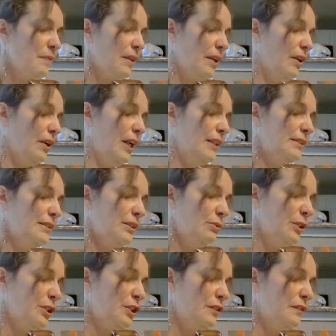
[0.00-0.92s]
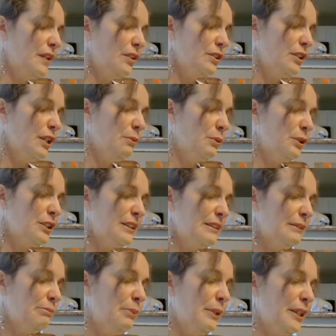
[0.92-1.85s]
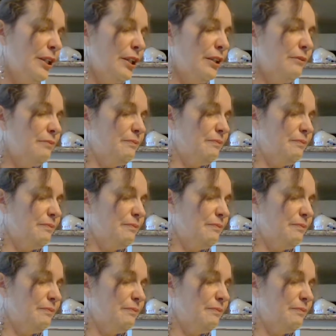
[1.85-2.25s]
All right, so which of those numbers is bigger?